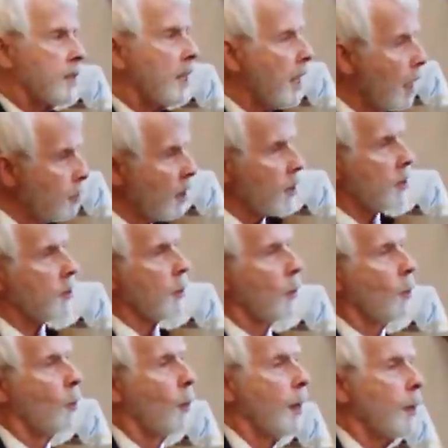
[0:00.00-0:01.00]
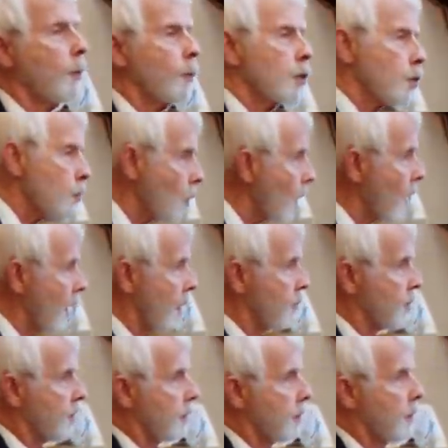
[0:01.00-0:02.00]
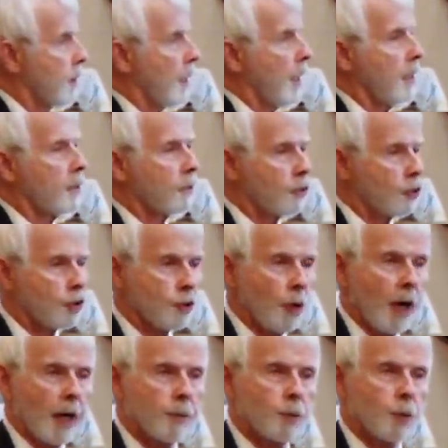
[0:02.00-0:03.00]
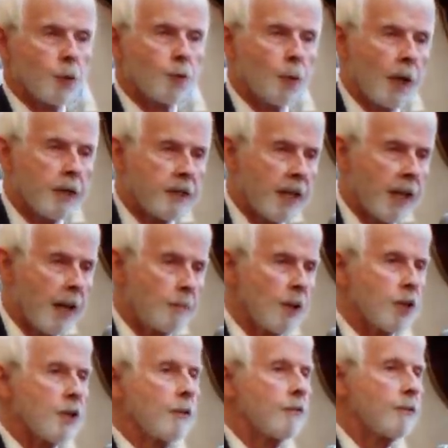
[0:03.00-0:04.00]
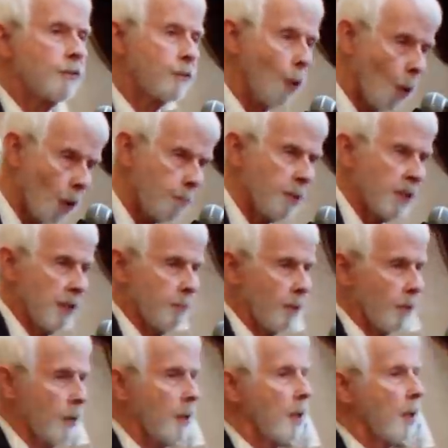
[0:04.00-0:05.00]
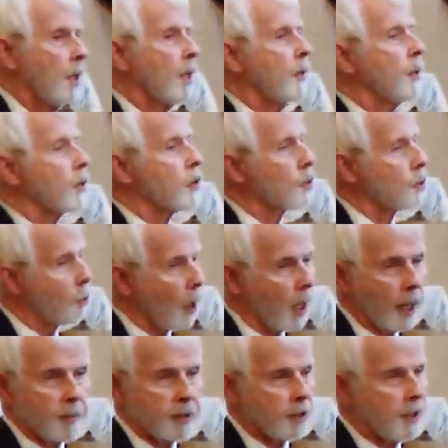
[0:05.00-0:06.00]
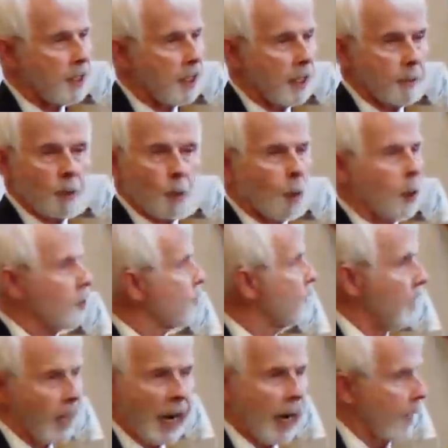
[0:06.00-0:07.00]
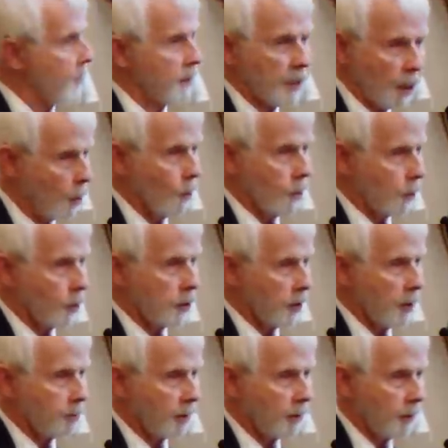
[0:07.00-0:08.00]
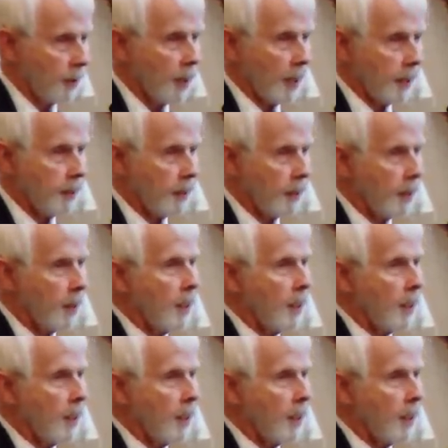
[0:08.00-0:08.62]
tablets, there were scribes, and scribes would write tablets for people. The scribe's name was not the ownership line.